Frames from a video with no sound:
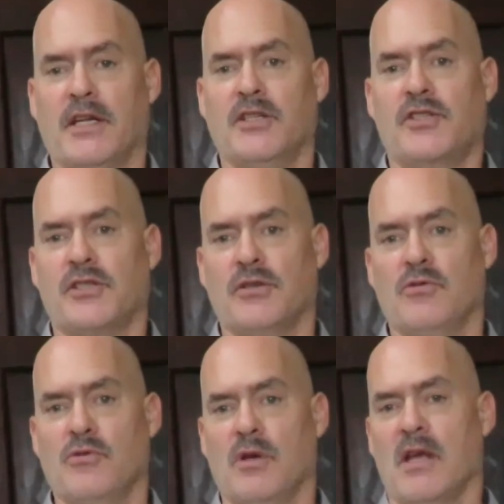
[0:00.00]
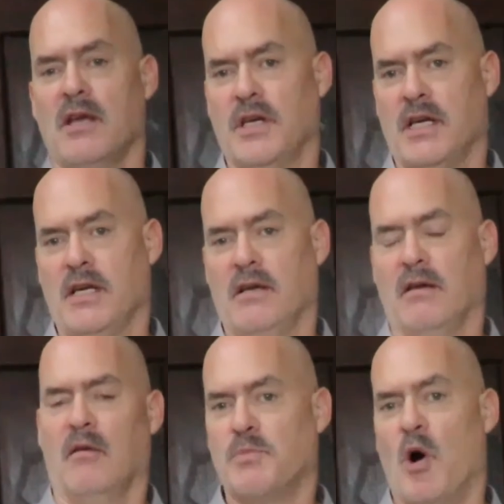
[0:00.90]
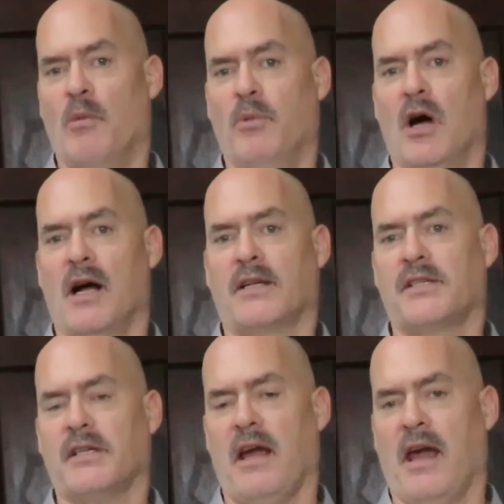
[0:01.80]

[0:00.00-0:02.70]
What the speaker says: into the small blocks